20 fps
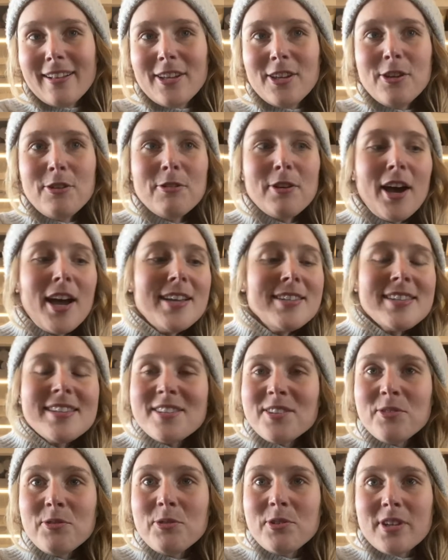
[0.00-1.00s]
You guys as
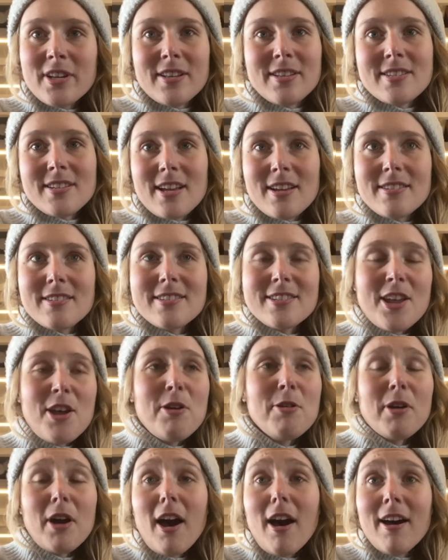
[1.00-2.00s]
an audience are
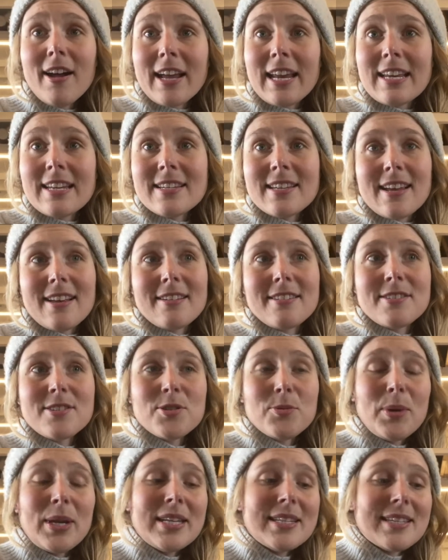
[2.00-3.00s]
so kind and
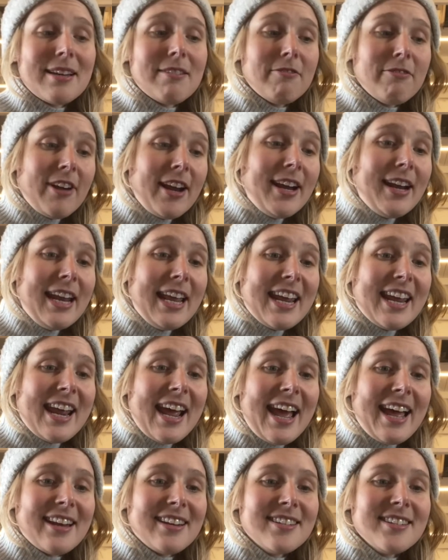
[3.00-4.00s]
sweet and friendly,
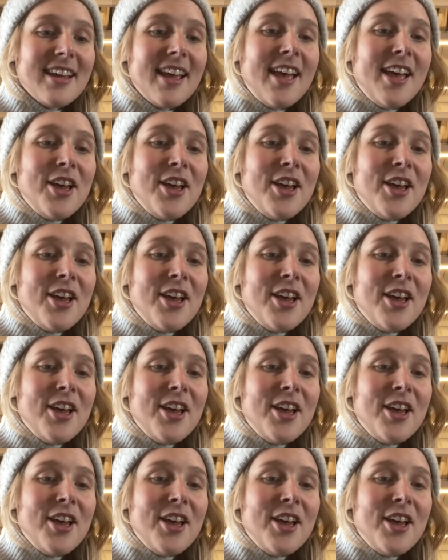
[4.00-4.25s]
and